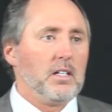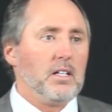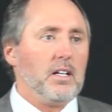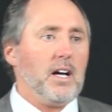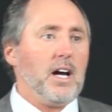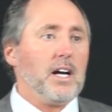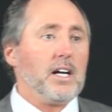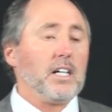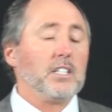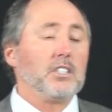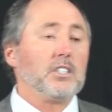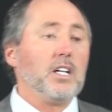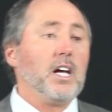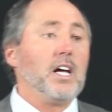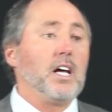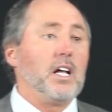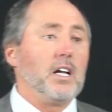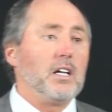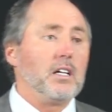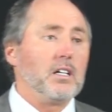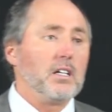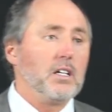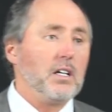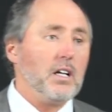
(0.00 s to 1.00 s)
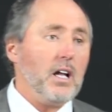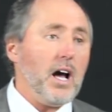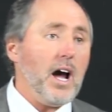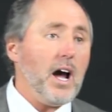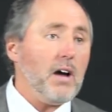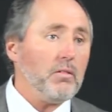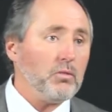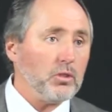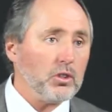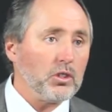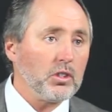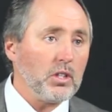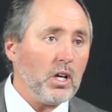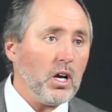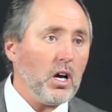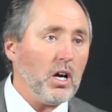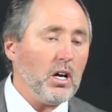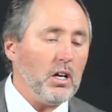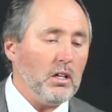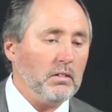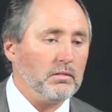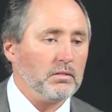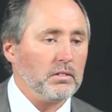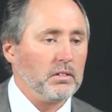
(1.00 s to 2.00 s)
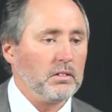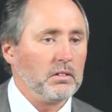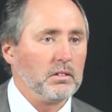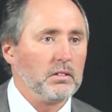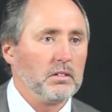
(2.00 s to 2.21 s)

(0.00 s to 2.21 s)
Like I said, life was tough.